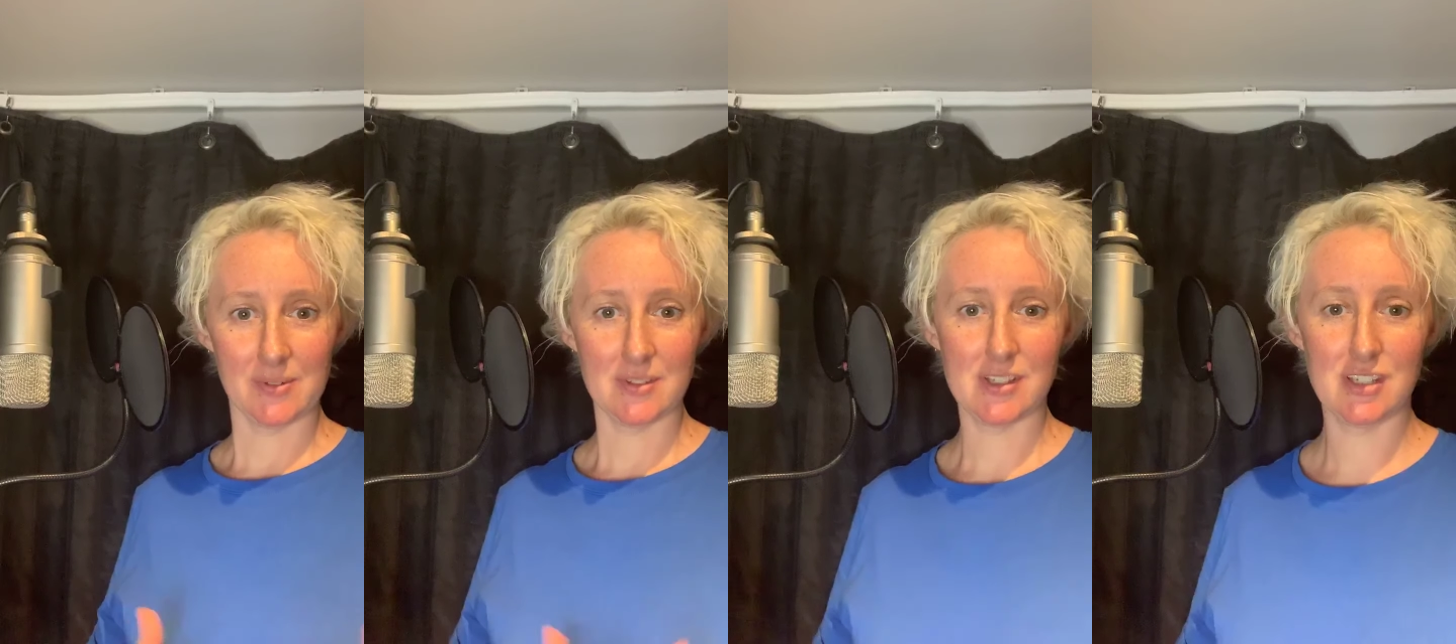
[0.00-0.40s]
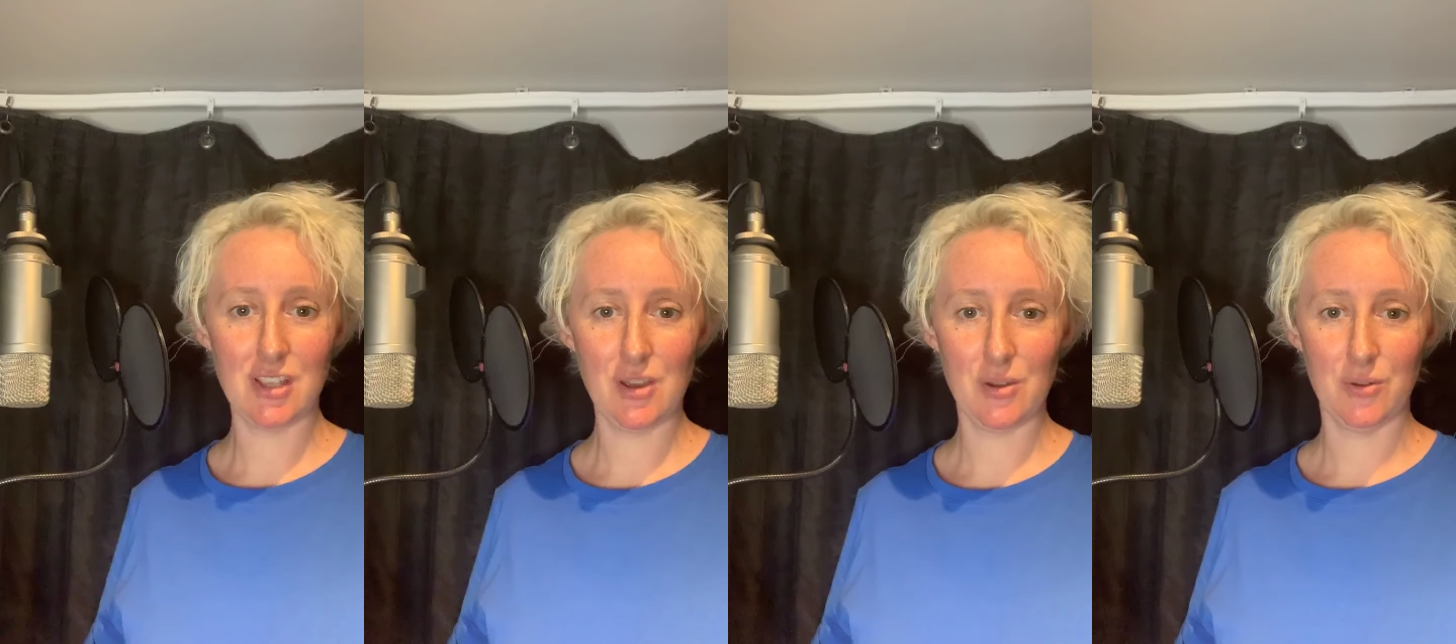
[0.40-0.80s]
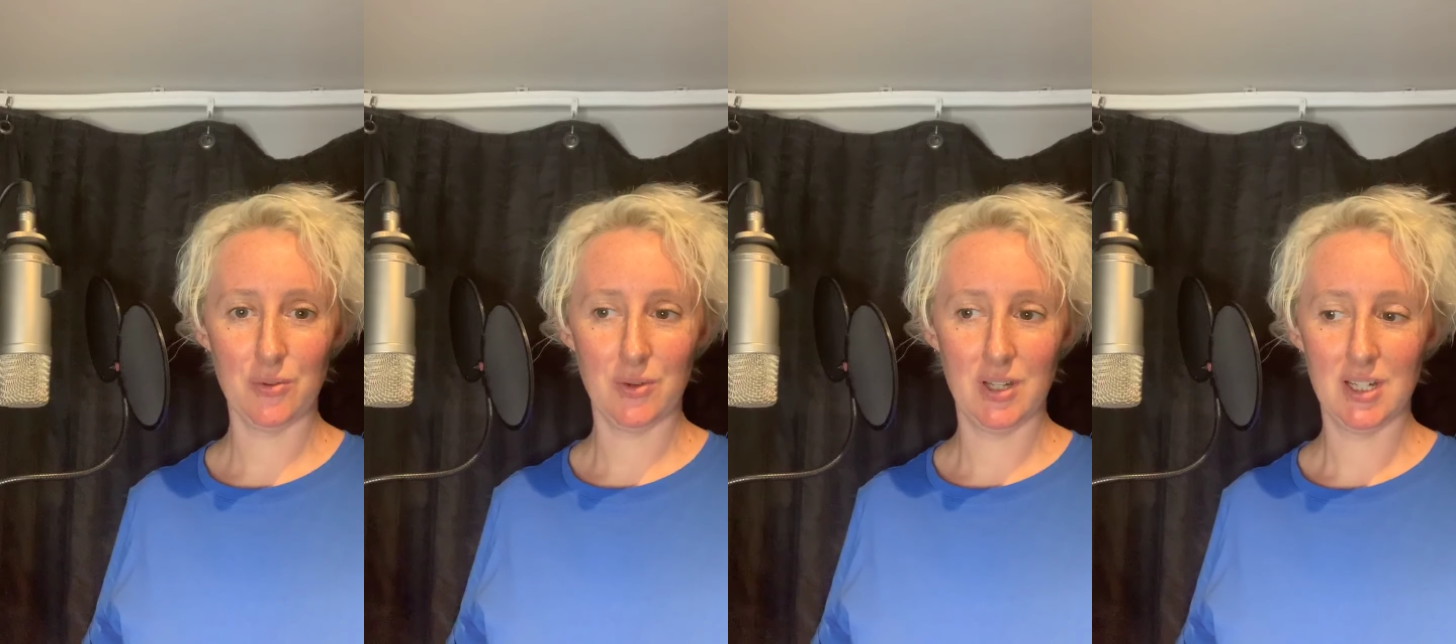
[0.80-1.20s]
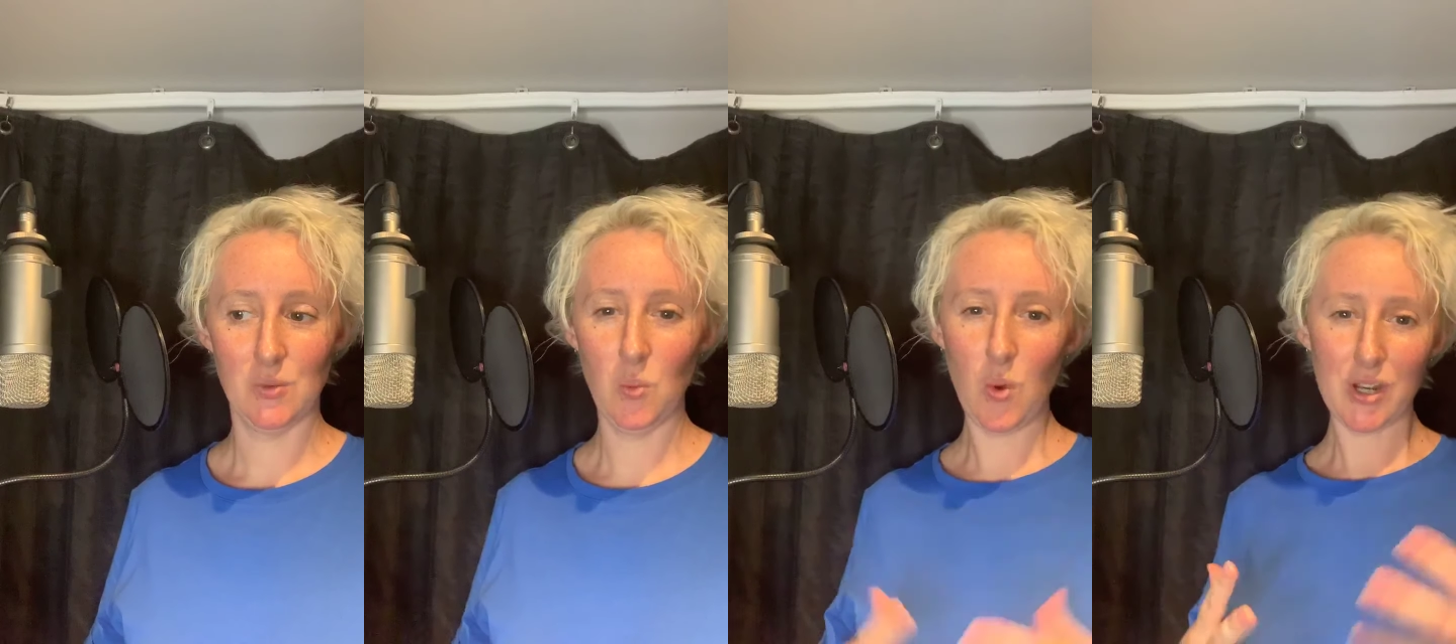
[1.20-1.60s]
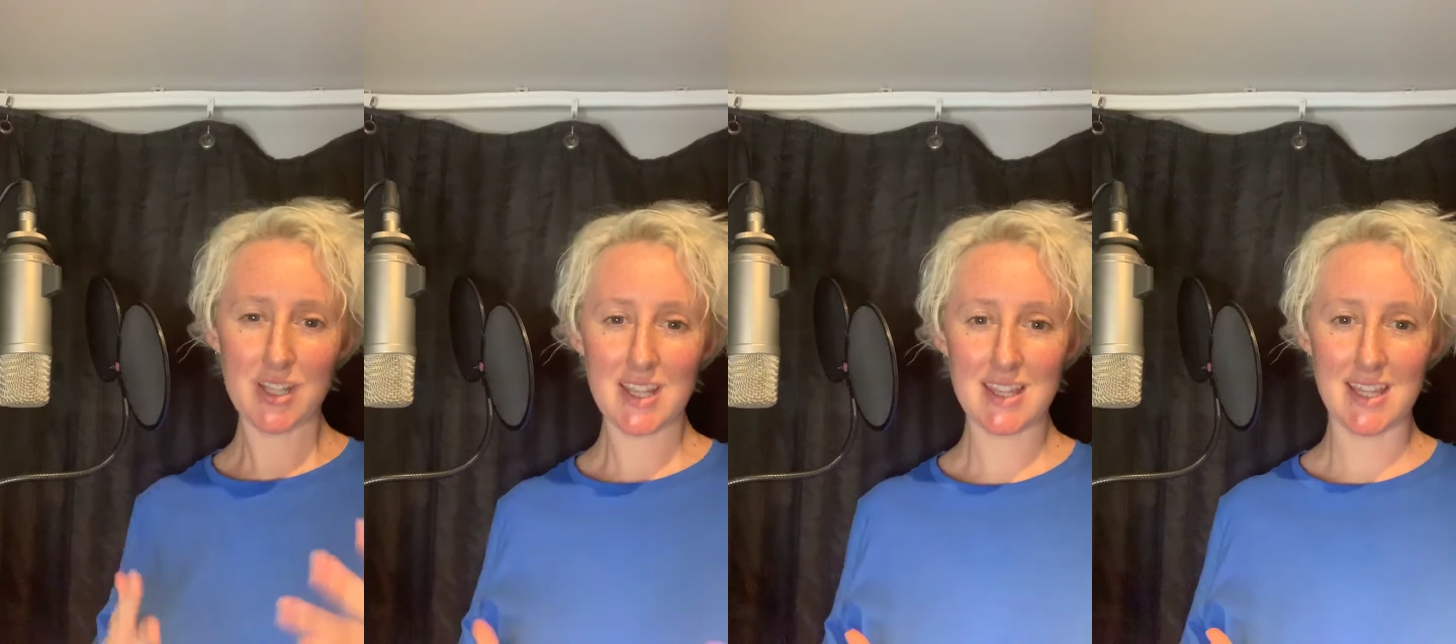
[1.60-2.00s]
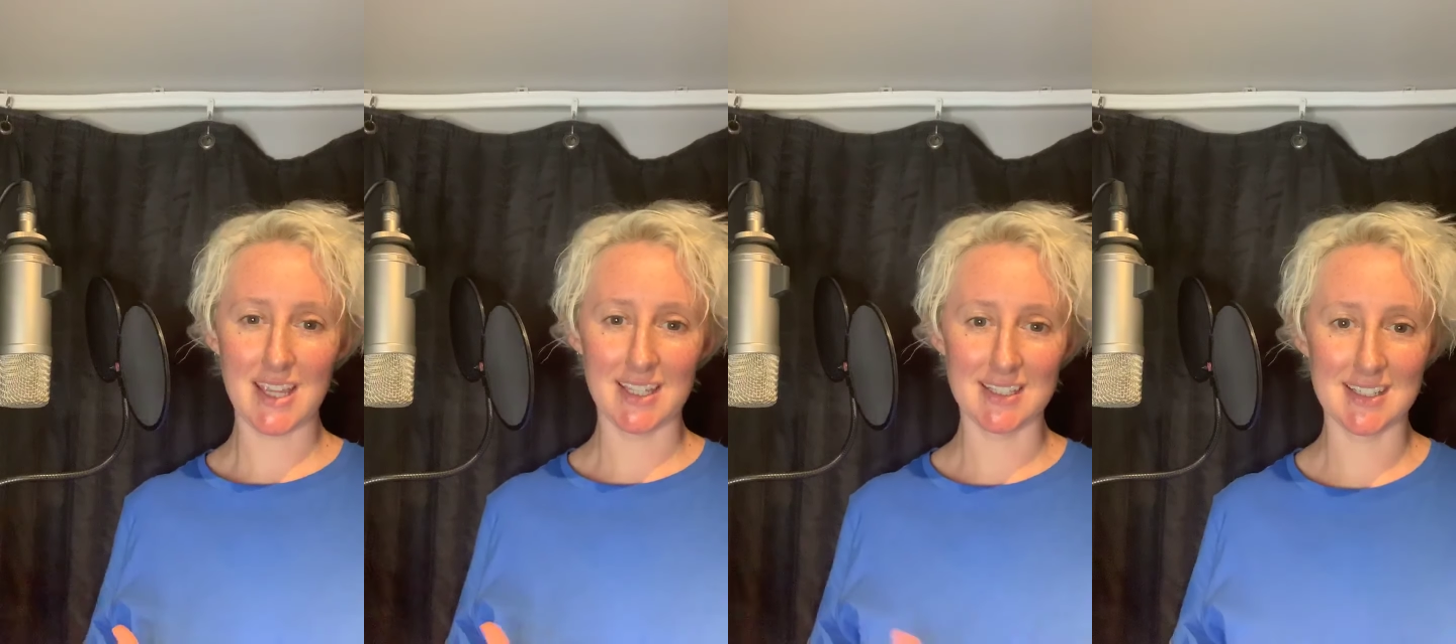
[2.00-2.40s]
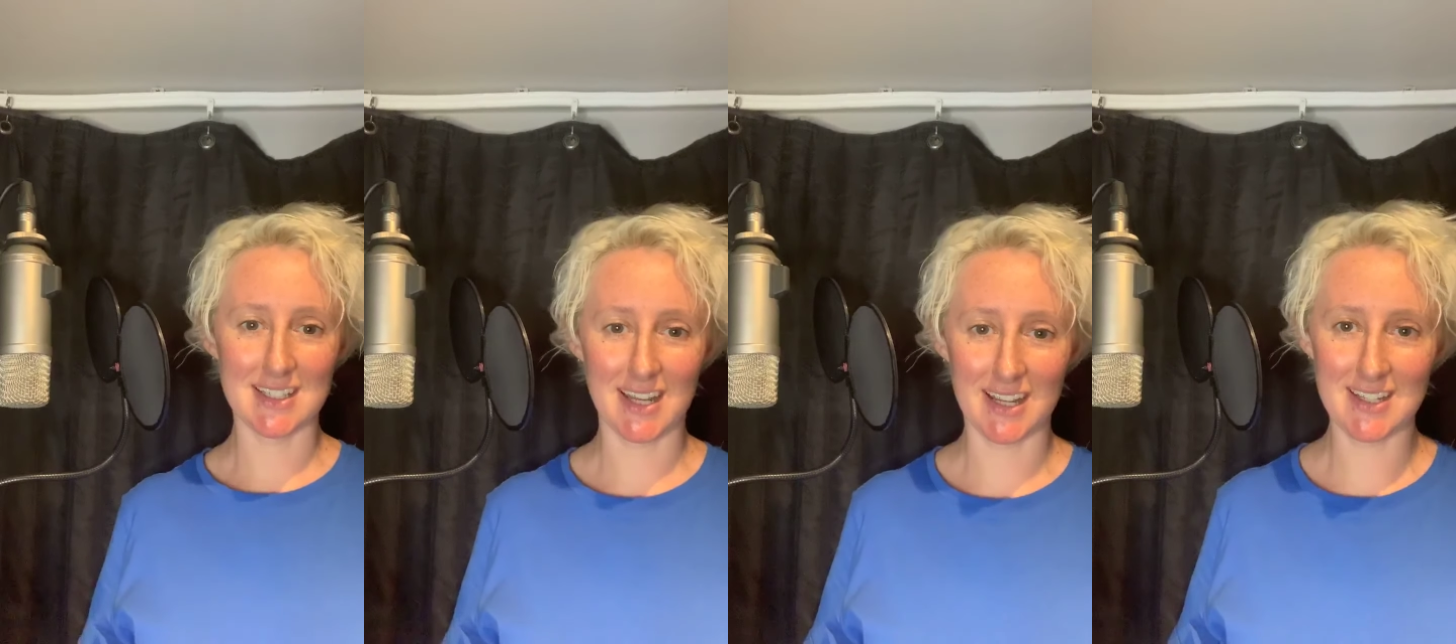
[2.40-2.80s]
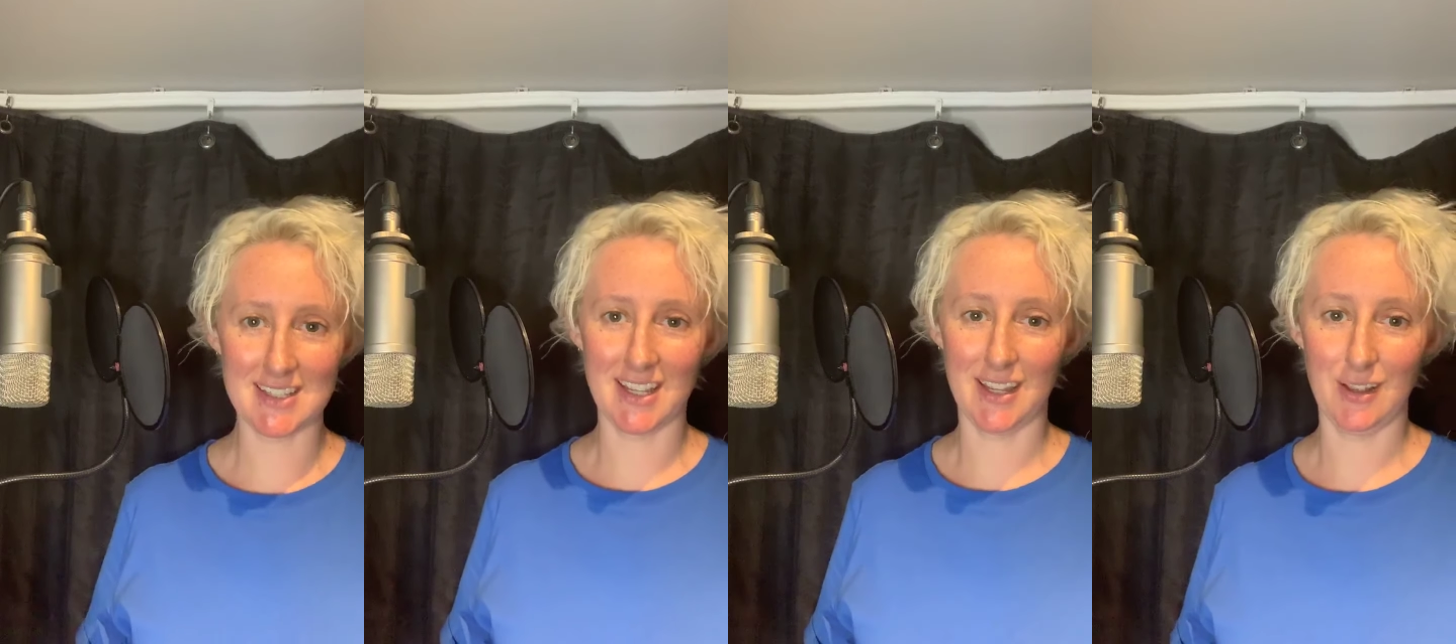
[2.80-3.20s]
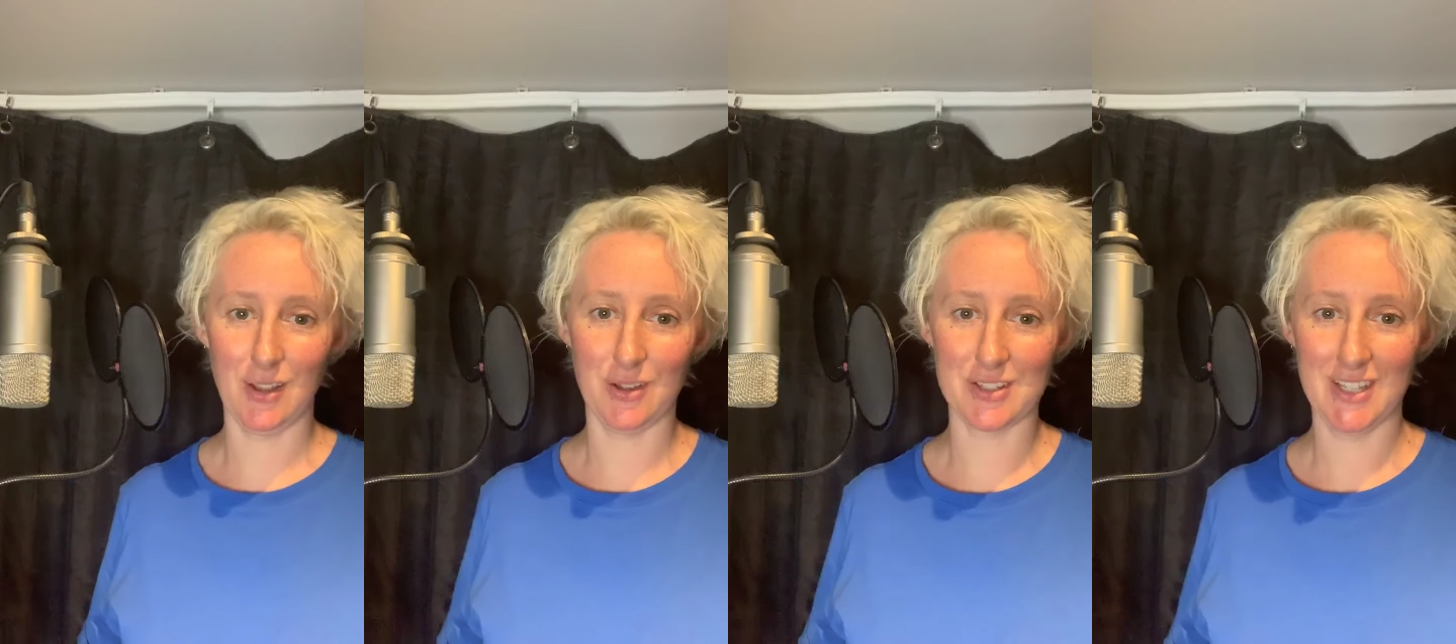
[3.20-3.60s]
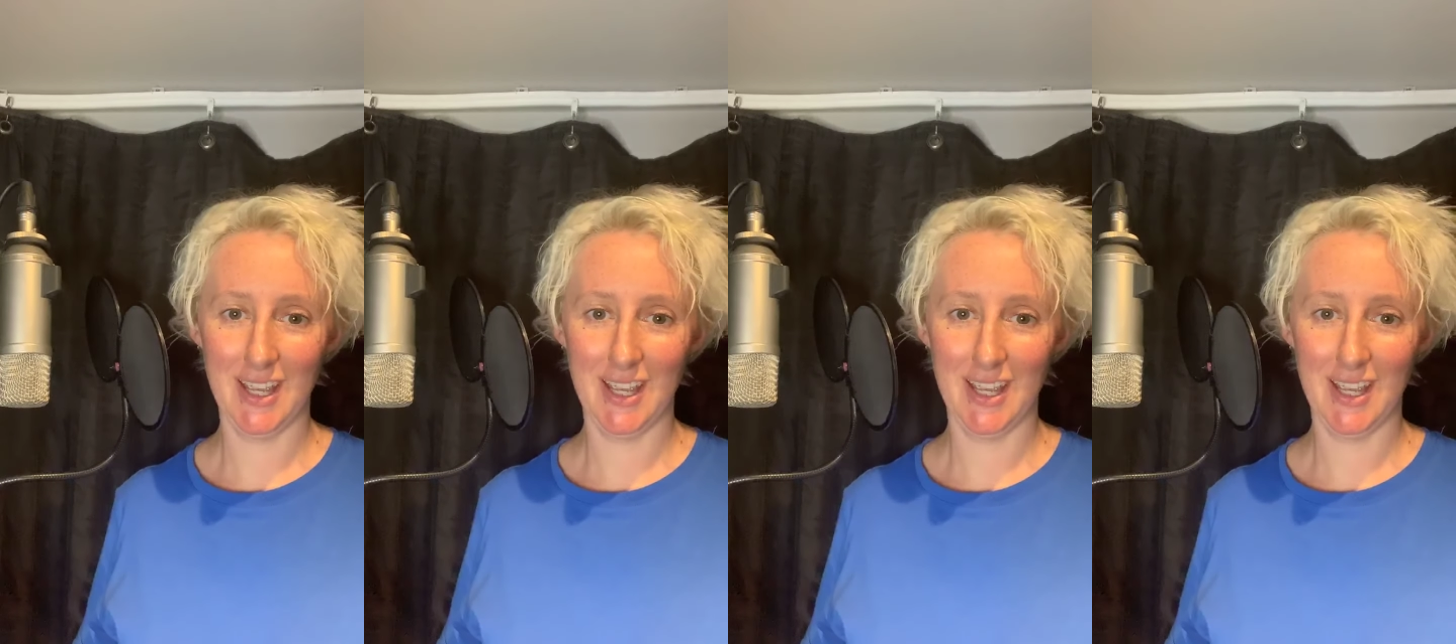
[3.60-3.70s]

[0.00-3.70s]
So, one of the things that I see a lot